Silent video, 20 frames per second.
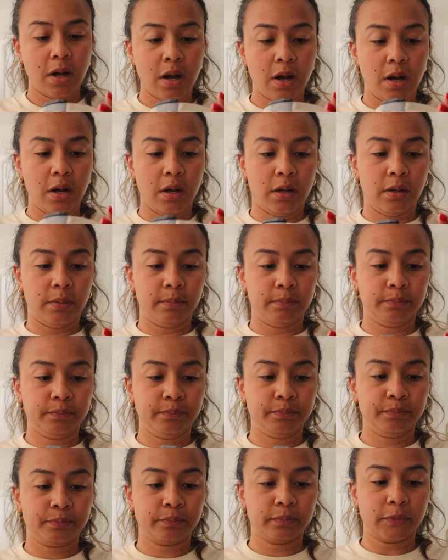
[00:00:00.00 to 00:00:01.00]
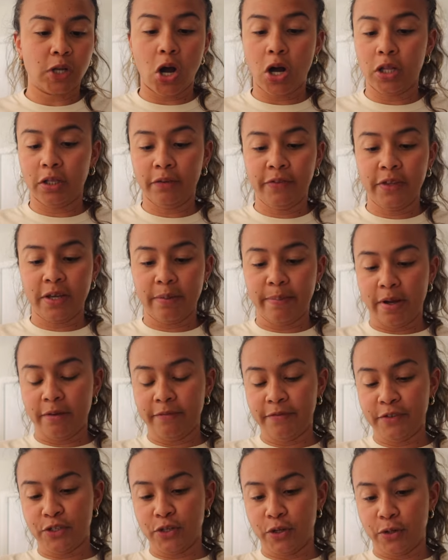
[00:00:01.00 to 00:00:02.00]
All of the
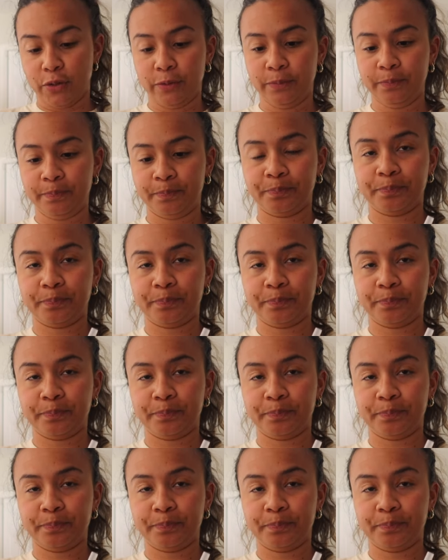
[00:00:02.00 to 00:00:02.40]
above. So,